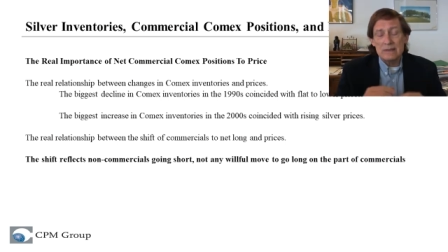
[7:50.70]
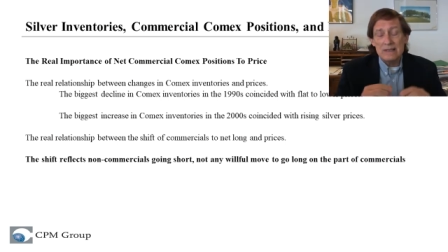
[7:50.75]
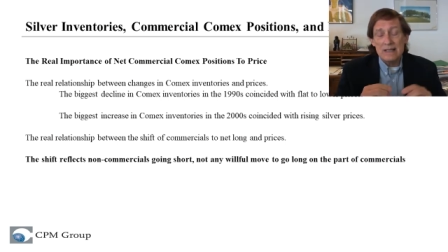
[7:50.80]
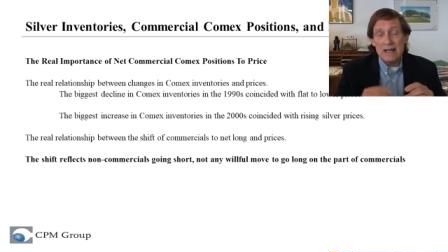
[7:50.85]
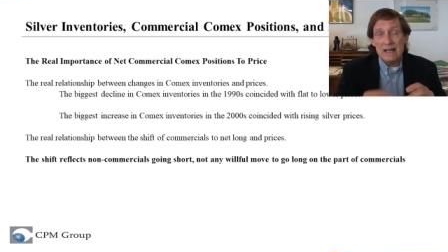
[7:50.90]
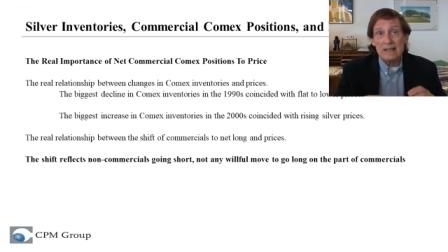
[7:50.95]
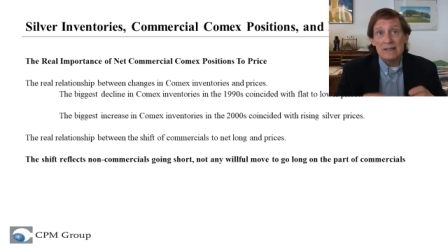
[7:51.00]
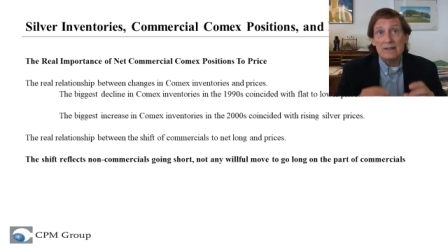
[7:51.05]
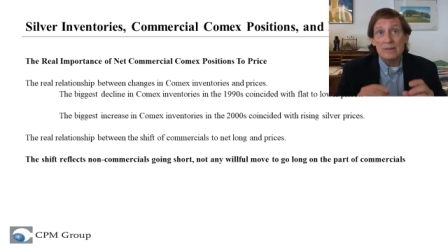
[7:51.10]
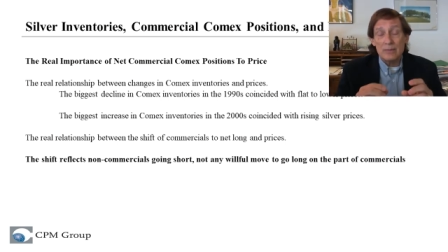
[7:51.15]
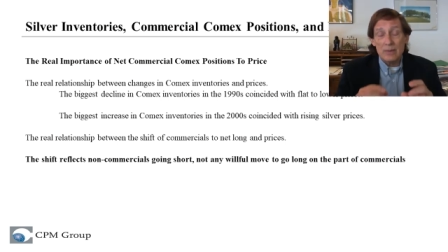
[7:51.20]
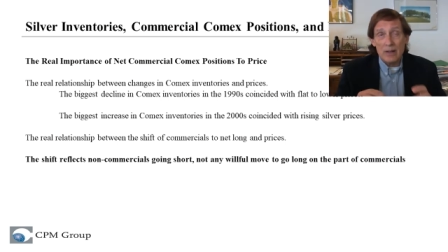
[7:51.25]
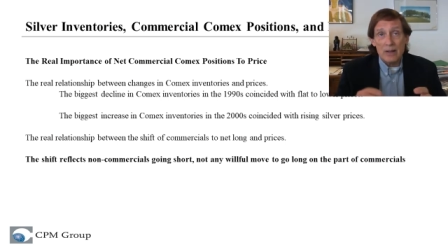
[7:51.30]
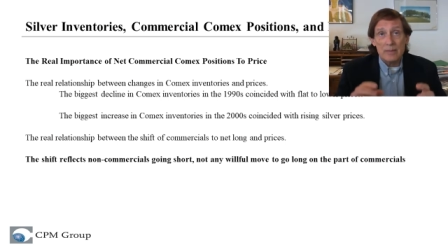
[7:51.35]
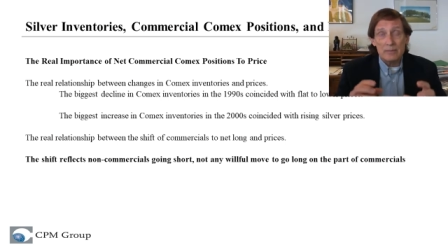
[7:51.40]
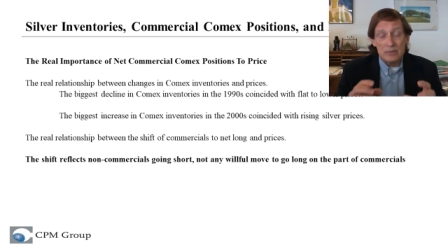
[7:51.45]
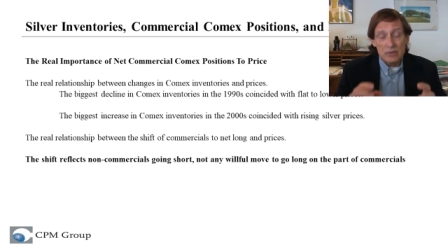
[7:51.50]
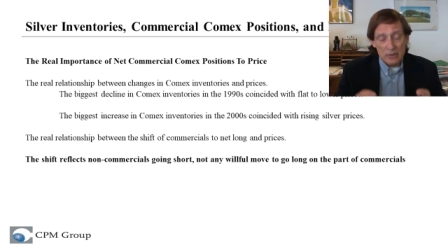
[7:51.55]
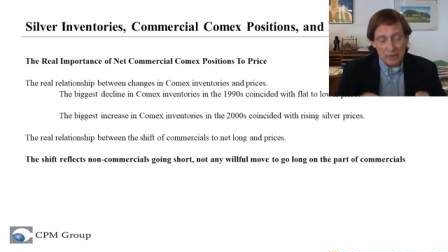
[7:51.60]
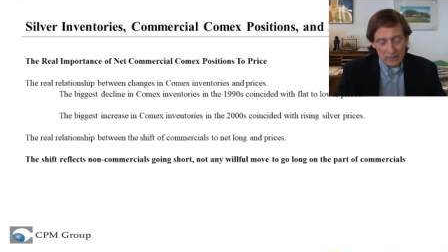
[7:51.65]
non,
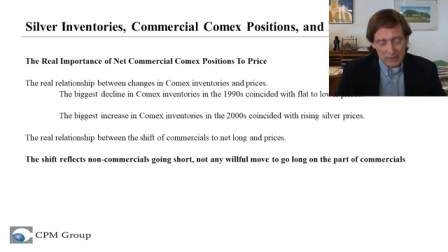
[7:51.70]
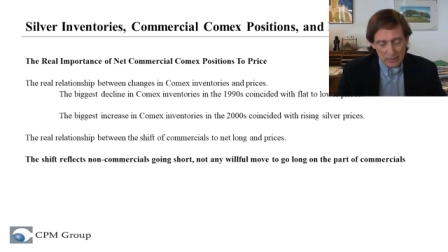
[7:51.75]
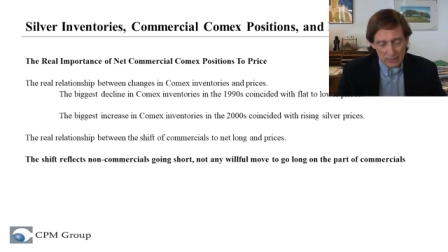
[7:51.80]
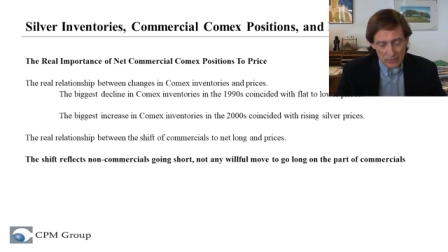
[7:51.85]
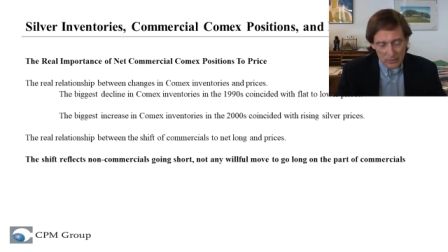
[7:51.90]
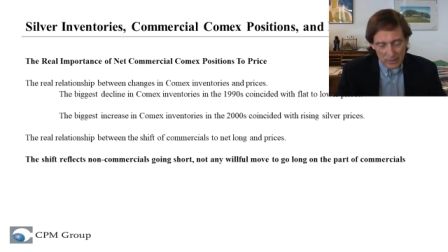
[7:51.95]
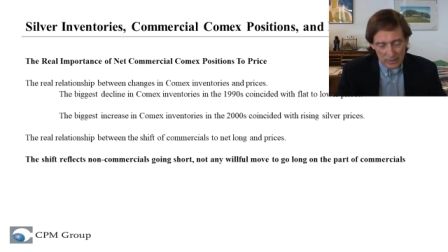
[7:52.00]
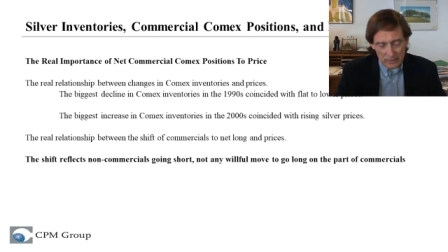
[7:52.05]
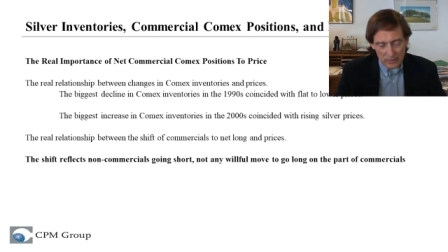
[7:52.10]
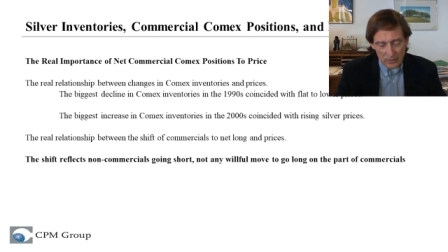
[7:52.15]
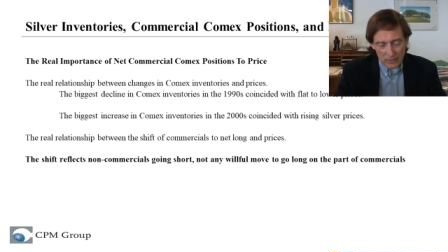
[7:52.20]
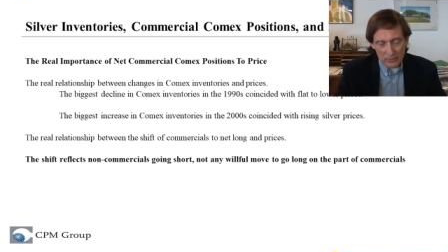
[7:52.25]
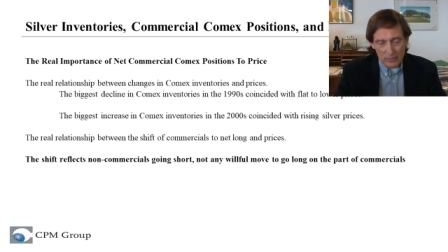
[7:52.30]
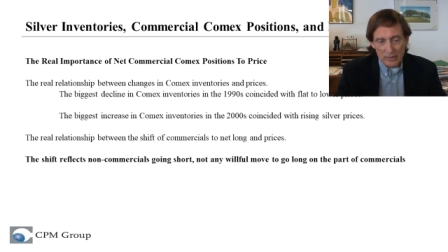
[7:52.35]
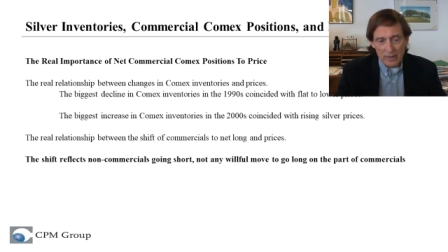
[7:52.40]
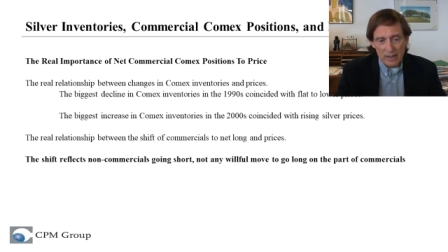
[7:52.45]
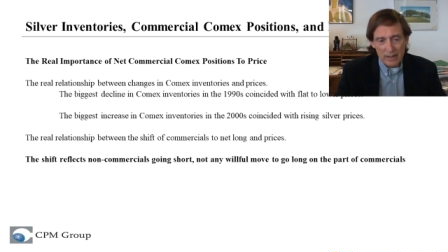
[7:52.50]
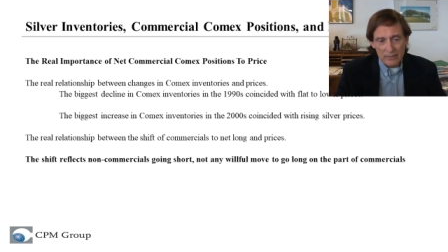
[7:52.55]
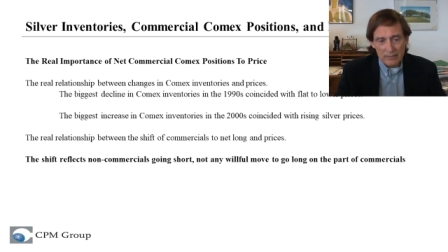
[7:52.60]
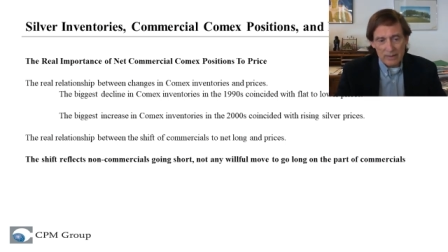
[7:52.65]
I'm sorry, no, I
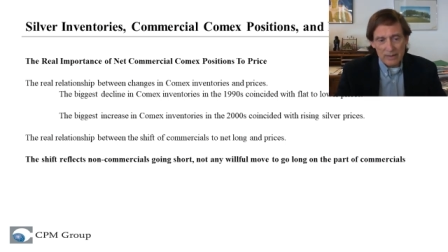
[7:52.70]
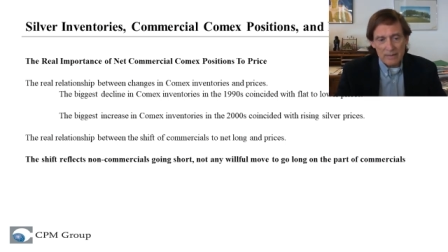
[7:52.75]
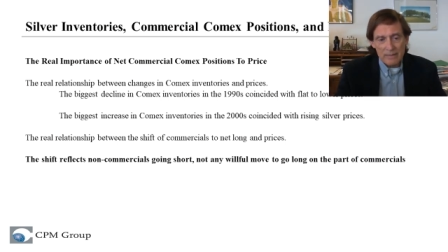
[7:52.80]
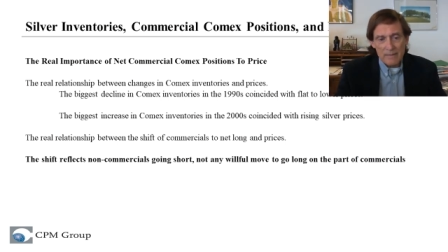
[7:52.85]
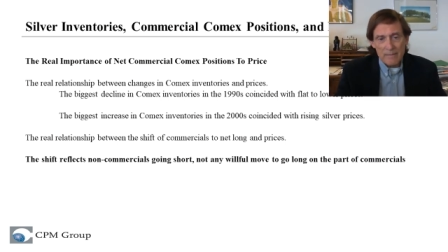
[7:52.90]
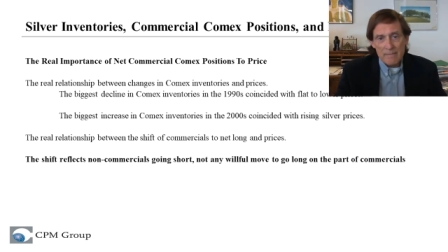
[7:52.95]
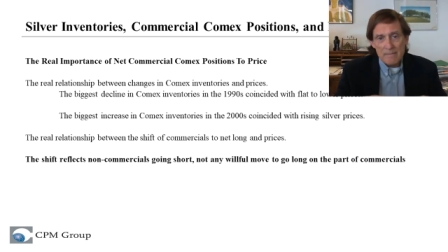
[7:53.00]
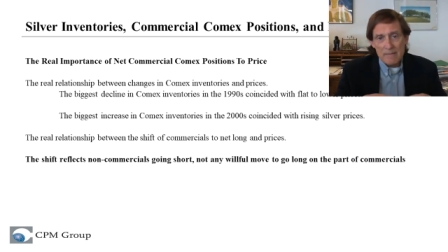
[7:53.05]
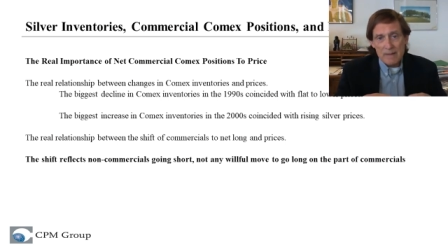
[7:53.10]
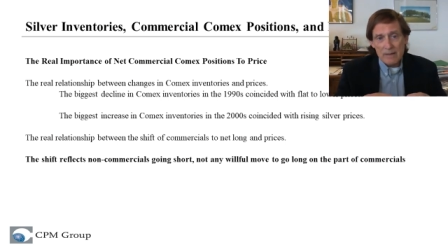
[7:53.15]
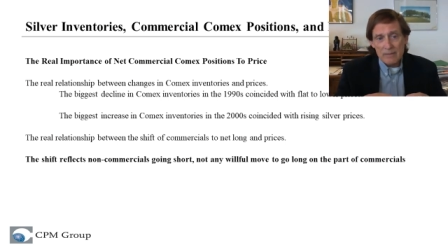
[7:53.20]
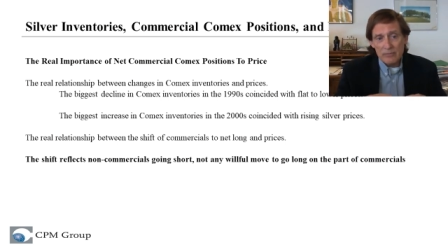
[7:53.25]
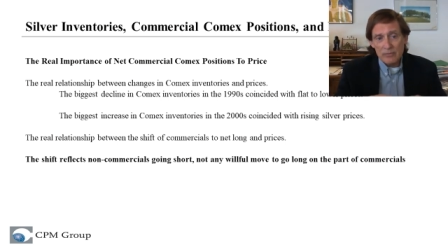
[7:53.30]
don't have it.